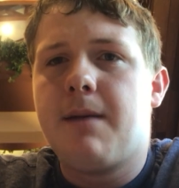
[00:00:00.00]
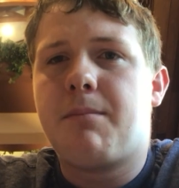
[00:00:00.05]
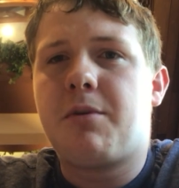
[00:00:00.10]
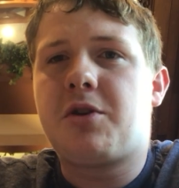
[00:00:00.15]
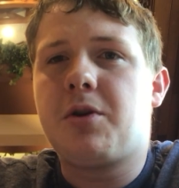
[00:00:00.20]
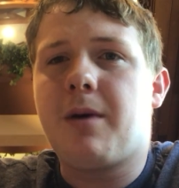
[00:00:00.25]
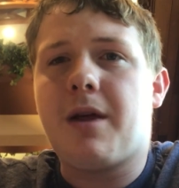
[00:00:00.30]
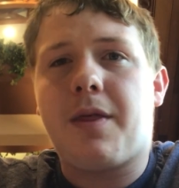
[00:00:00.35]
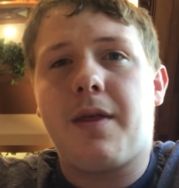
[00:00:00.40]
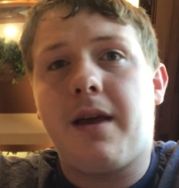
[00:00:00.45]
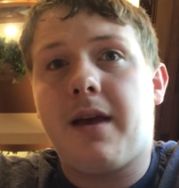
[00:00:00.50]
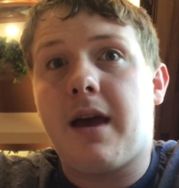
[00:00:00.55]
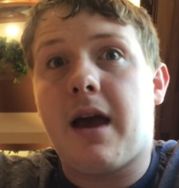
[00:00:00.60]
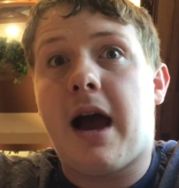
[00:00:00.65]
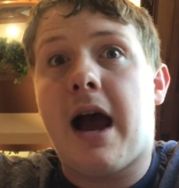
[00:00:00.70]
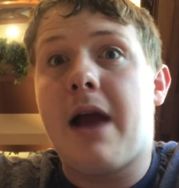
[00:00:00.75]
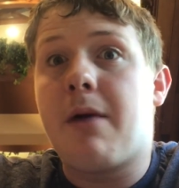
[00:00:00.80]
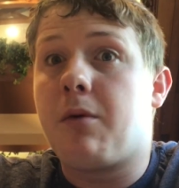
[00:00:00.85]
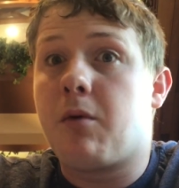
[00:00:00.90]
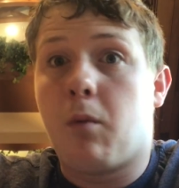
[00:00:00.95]
But do I think
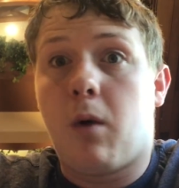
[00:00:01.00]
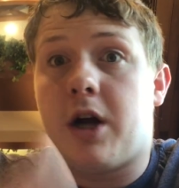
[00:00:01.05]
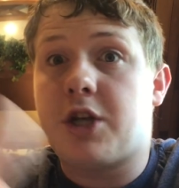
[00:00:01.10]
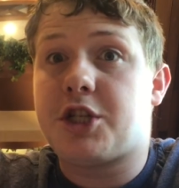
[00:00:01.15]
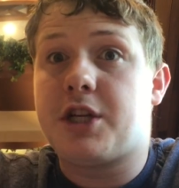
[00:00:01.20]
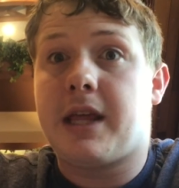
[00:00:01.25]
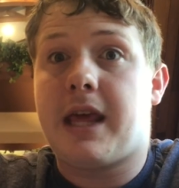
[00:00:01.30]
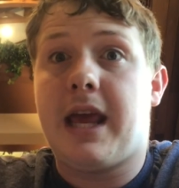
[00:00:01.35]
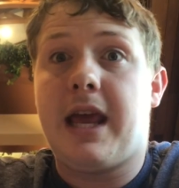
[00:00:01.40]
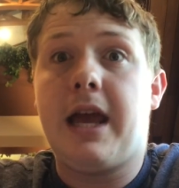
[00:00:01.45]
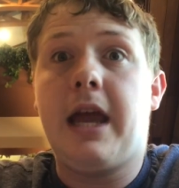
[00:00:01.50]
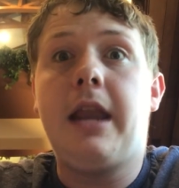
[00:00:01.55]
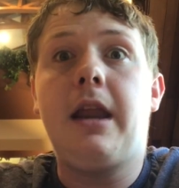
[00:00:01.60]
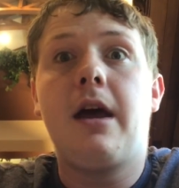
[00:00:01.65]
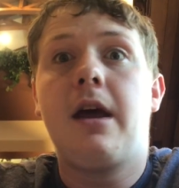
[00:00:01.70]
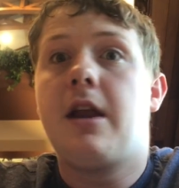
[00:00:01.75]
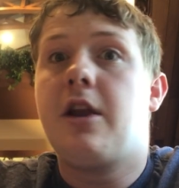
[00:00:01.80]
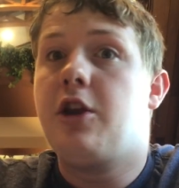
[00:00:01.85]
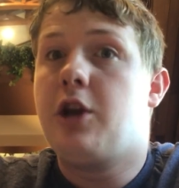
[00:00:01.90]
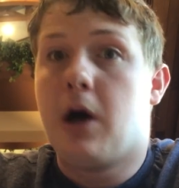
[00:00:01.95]
I would watch it again?
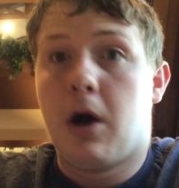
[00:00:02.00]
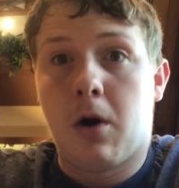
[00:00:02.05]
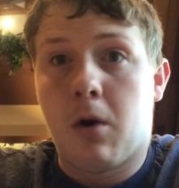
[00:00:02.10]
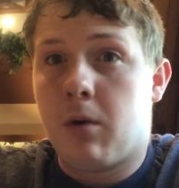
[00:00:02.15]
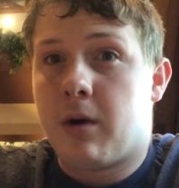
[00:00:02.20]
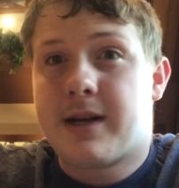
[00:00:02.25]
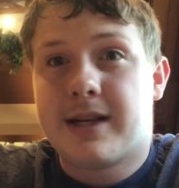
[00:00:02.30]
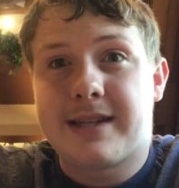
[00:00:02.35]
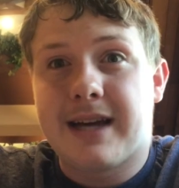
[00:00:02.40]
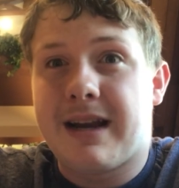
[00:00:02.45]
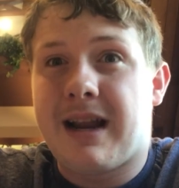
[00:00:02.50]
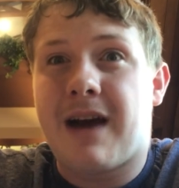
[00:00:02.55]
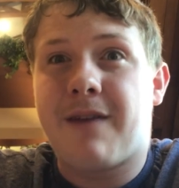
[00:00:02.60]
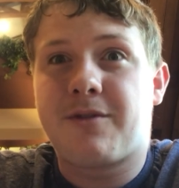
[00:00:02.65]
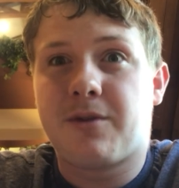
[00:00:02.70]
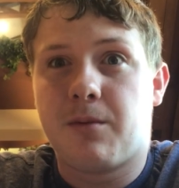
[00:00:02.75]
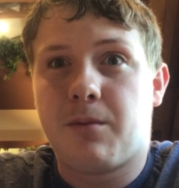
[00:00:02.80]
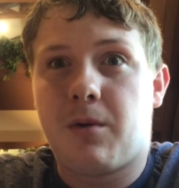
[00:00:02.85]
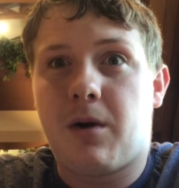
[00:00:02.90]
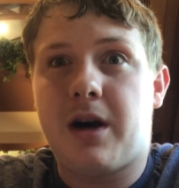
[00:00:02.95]
No, because I'd
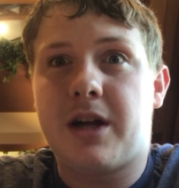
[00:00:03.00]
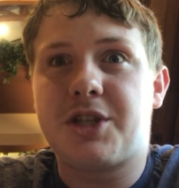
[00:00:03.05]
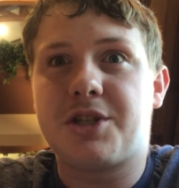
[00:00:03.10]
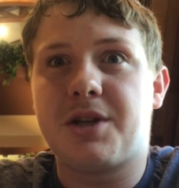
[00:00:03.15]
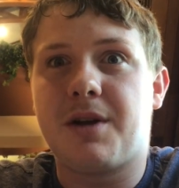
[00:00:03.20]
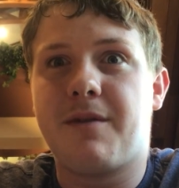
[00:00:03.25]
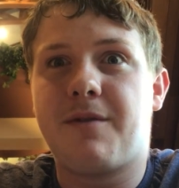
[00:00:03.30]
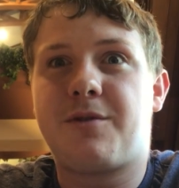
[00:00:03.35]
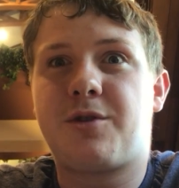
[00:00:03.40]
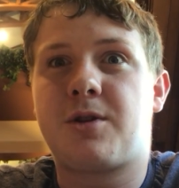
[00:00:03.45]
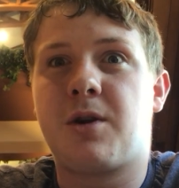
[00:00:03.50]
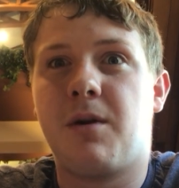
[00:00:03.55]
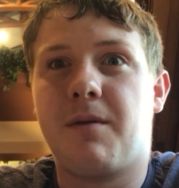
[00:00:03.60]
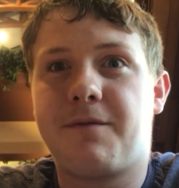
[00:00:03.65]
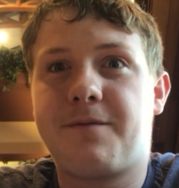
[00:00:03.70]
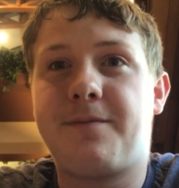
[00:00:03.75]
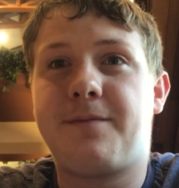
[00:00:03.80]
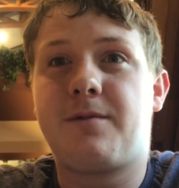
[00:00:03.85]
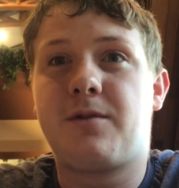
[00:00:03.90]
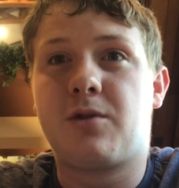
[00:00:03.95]
have to watch
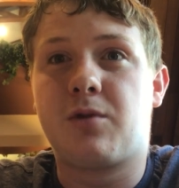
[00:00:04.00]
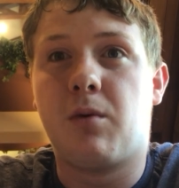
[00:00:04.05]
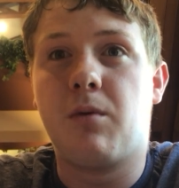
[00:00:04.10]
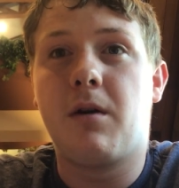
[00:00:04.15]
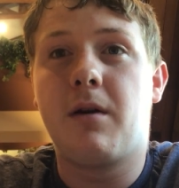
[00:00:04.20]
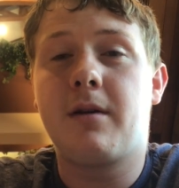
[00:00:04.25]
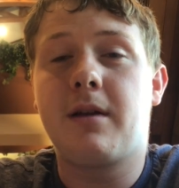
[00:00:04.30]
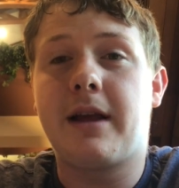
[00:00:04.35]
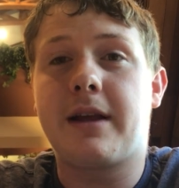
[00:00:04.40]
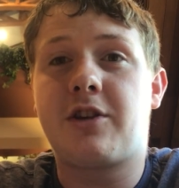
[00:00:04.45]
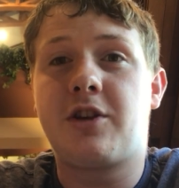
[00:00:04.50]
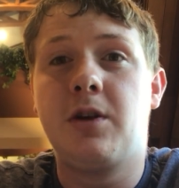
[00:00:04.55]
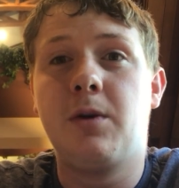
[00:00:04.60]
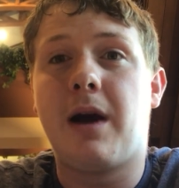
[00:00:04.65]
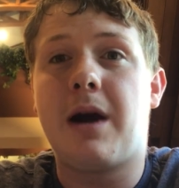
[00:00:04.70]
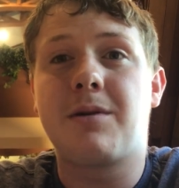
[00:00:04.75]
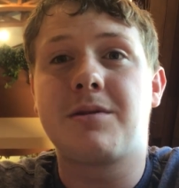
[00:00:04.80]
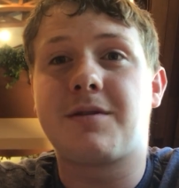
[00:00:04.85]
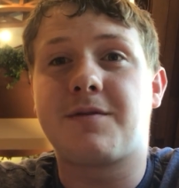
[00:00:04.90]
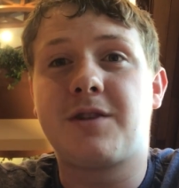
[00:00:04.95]
like
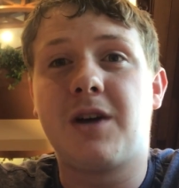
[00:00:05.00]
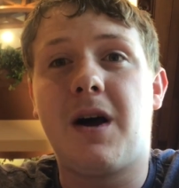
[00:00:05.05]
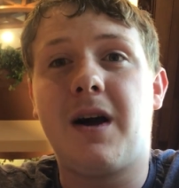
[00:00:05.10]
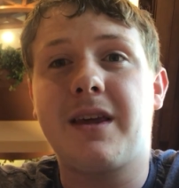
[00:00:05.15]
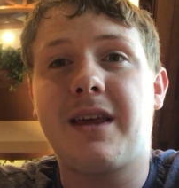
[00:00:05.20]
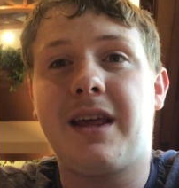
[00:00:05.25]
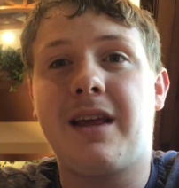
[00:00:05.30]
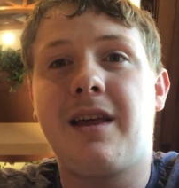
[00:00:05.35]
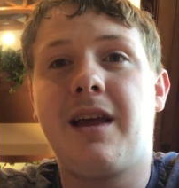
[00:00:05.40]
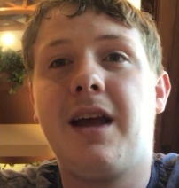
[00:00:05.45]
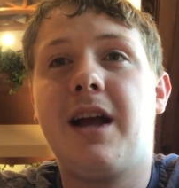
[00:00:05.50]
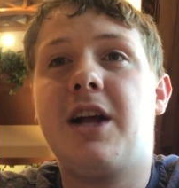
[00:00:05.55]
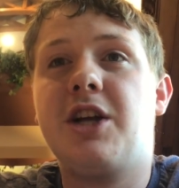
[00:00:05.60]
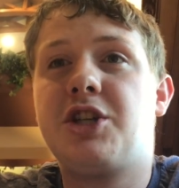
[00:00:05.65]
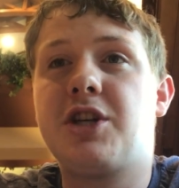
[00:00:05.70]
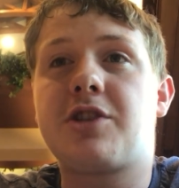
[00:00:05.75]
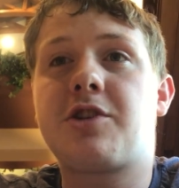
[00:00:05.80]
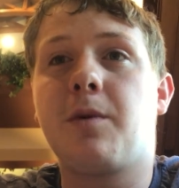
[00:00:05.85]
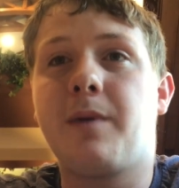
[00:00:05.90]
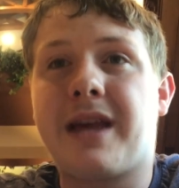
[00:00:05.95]
2 hours of talking
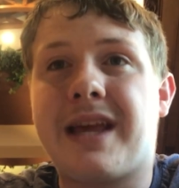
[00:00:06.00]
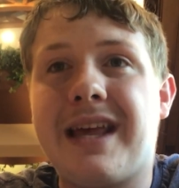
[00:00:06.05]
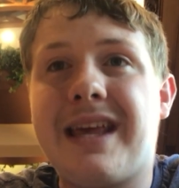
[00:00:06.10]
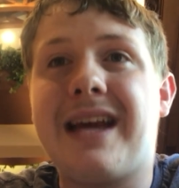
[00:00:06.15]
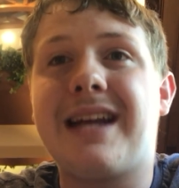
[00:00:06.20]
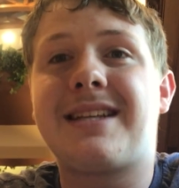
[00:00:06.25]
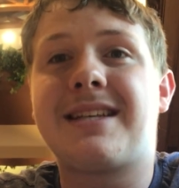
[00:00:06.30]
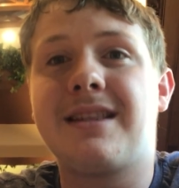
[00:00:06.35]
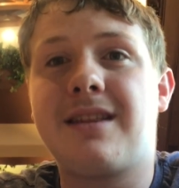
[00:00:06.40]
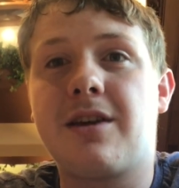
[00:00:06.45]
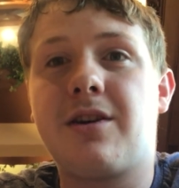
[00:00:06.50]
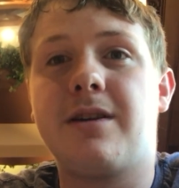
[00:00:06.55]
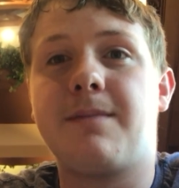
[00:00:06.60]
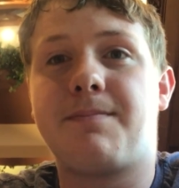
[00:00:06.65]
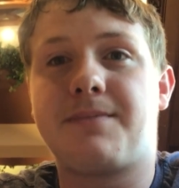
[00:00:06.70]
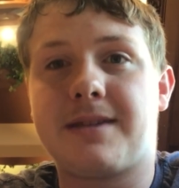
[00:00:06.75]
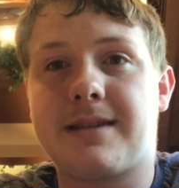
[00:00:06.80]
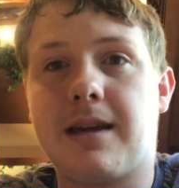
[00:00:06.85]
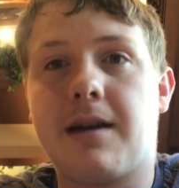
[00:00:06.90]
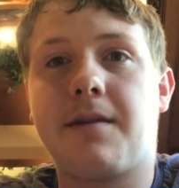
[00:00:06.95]
just so we can get to the
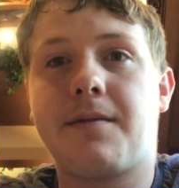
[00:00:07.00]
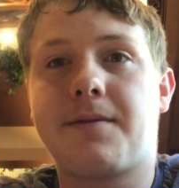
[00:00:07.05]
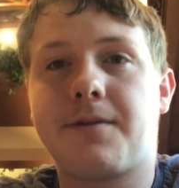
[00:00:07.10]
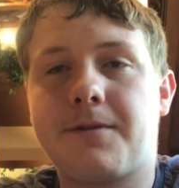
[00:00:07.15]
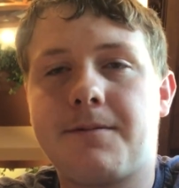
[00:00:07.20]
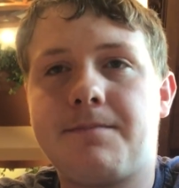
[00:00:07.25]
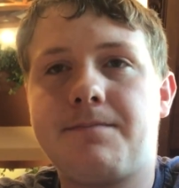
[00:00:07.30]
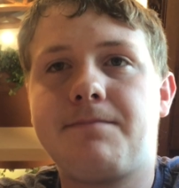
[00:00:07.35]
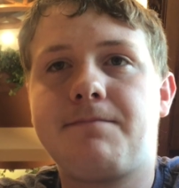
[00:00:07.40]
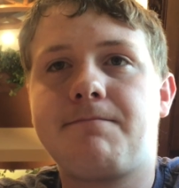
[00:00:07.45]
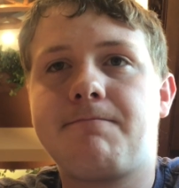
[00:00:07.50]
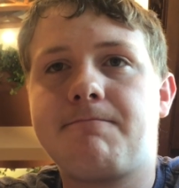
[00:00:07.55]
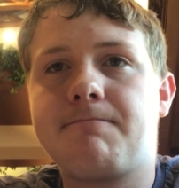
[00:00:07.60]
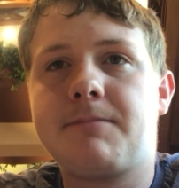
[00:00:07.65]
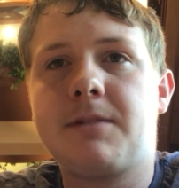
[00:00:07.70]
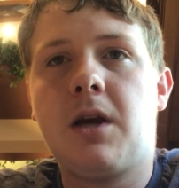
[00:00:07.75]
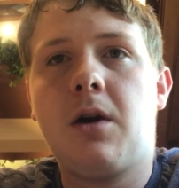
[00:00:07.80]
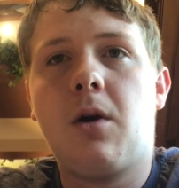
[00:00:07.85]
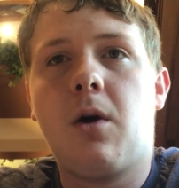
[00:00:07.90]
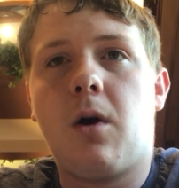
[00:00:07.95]
good stuff.
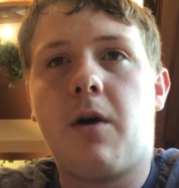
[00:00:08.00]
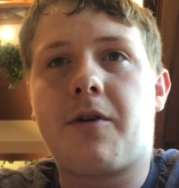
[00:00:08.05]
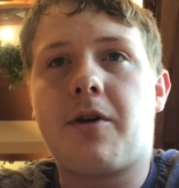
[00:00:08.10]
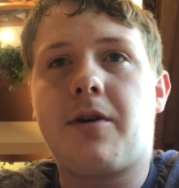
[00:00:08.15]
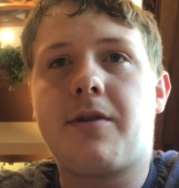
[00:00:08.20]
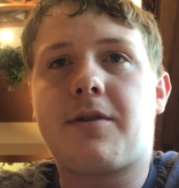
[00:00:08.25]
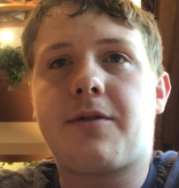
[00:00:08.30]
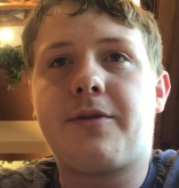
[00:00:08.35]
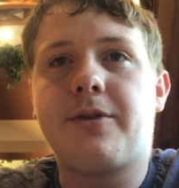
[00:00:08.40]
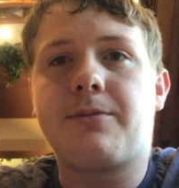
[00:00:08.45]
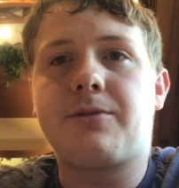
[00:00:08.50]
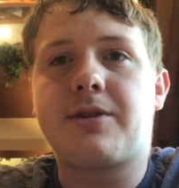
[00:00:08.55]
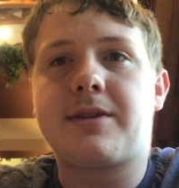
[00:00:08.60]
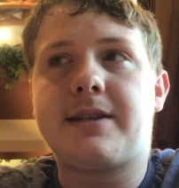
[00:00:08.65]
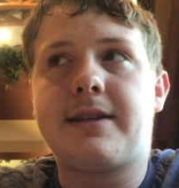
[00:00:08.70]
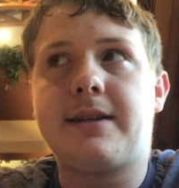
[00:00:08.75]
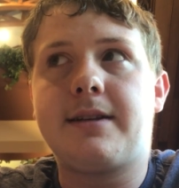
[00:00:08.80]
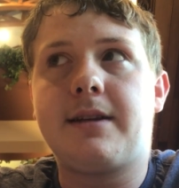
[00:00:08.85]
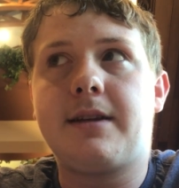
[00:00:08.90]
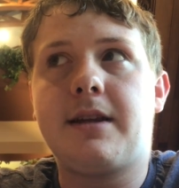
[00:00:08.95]
Or else this film
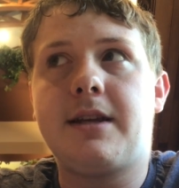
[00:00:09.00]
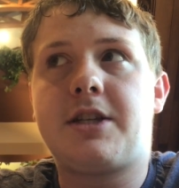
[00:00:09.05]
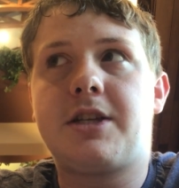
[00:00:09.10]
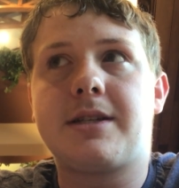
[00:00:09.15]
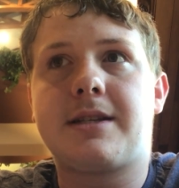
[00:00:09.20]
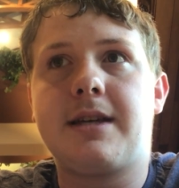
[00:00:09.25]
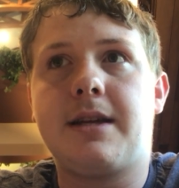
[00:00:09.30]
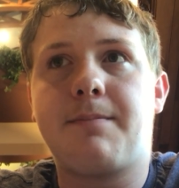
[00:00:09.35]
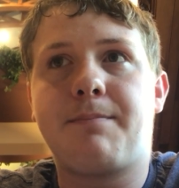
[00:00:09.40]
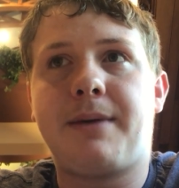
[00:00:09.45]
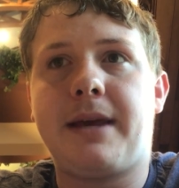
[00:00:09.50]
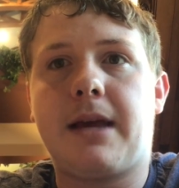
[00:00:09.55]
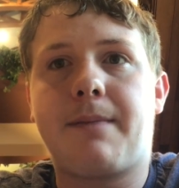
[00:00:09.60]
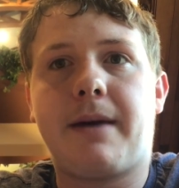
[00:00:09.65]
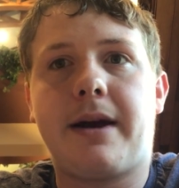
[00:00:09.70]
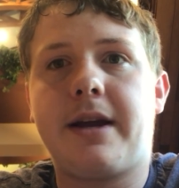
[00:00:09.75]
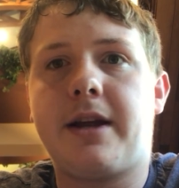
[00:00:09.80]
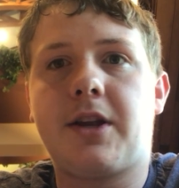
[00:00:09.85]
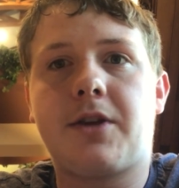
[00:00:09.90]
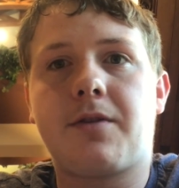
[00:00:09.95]
just didn't pique
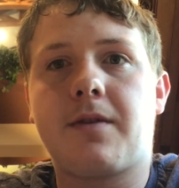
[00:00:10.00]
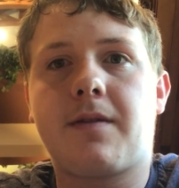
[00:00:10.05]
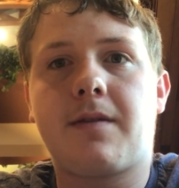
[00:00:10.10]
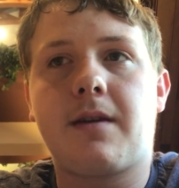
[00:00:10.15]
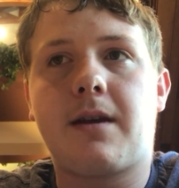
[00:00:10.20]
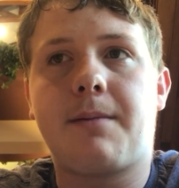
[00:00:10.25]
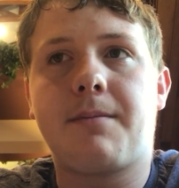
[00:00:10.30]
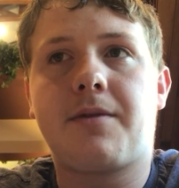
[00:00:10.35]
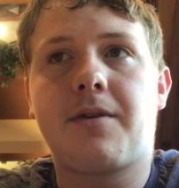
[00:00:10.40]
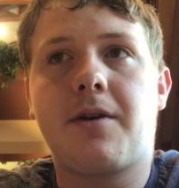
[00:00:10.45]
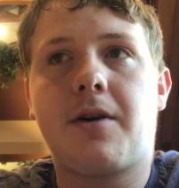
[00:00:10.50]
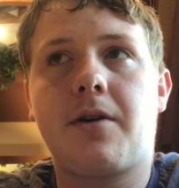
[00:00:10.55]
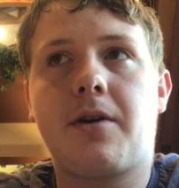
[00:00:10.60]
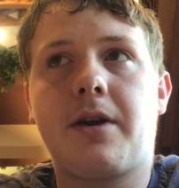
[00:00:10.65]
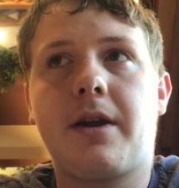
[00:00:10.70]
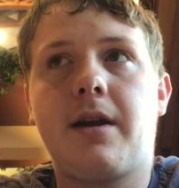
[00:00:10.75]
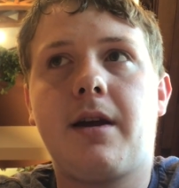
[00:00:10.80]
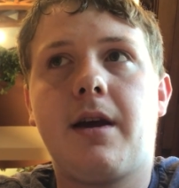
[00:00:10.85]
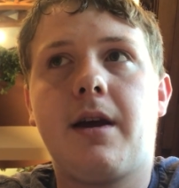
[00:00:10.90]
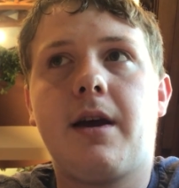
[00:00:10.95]
my interest, and I'm
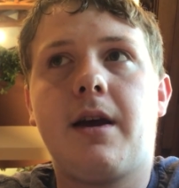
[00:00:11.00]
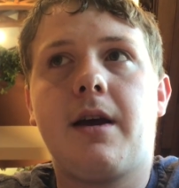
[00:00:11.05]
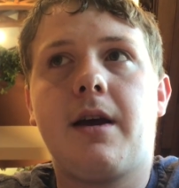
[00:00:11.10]
sorry.